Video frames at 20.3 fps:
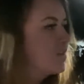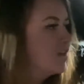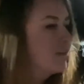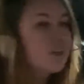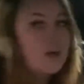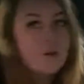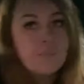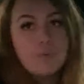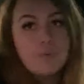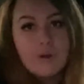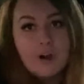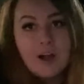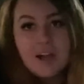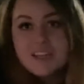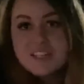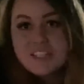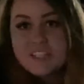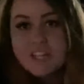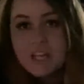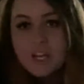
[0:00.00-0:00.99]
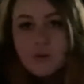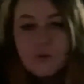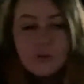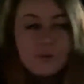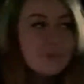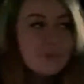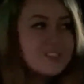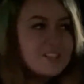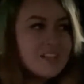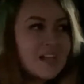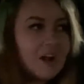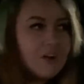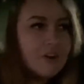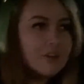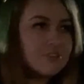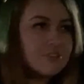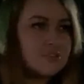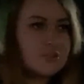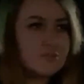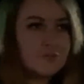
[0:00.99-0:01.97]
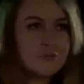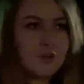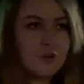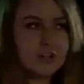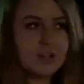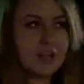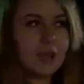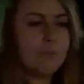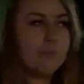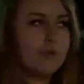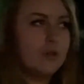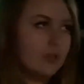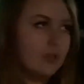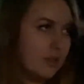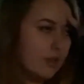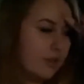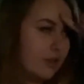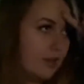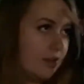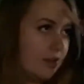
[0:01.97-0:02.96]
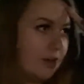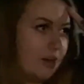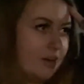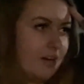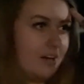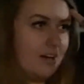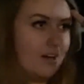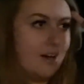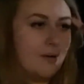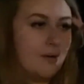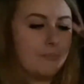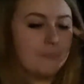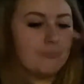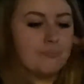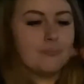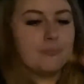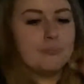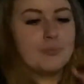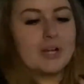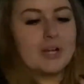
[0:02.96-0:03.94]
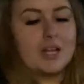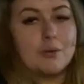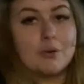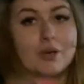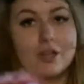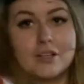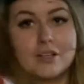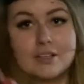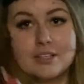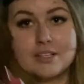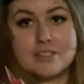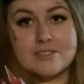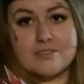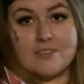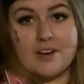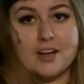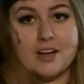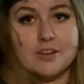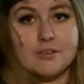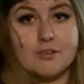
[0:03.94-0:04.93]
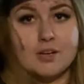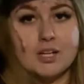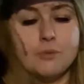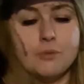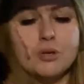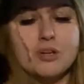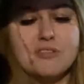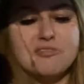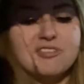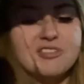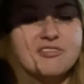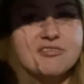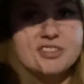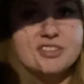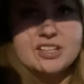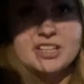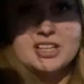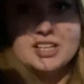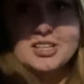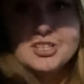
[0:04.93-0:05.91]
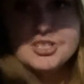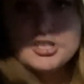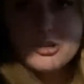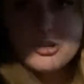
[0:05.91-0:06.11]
not put eyeshadow and mascara and stuff on them. But anyway, it's fine. They're only 150 each.